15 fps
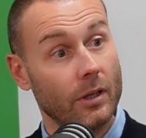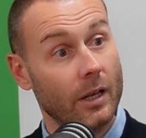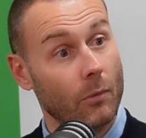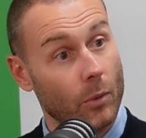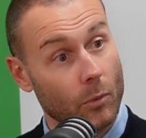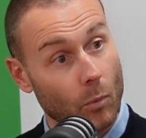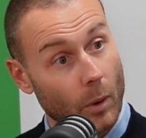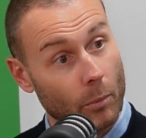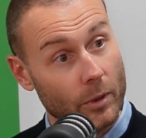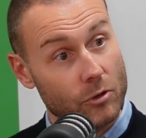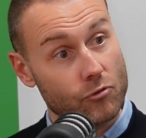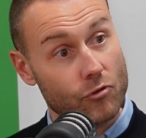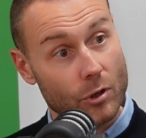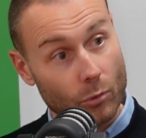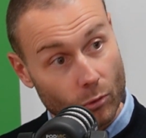And then when we
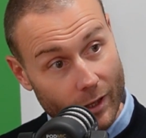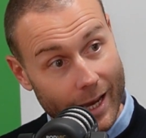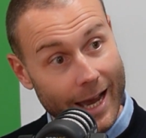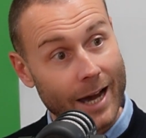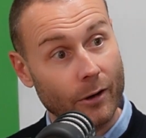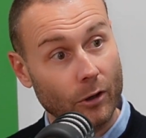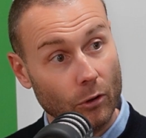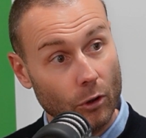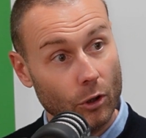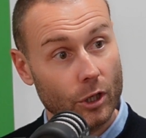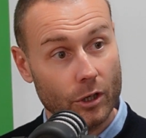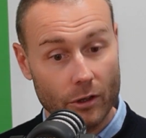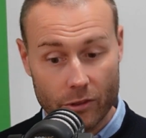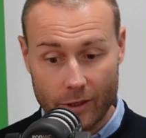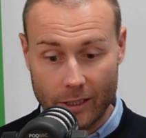drill down and
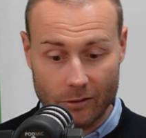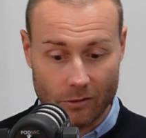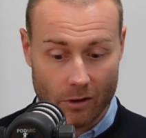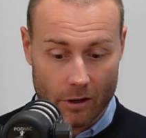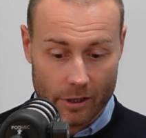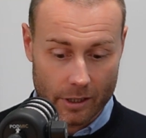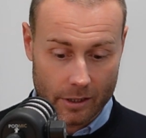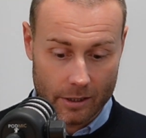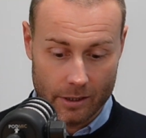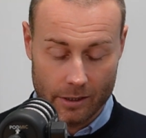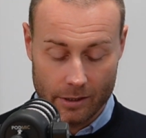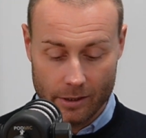look at things like,